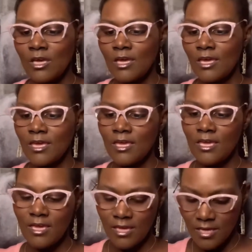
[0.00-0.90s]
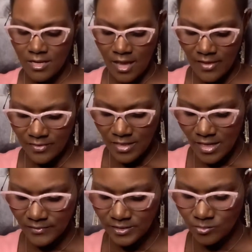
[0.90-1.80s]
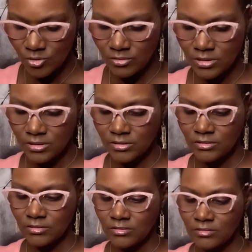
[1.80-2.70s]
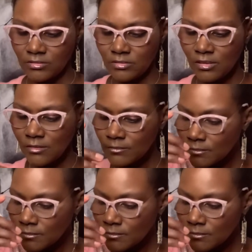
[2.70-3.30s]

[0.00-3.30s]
And I think I smell this.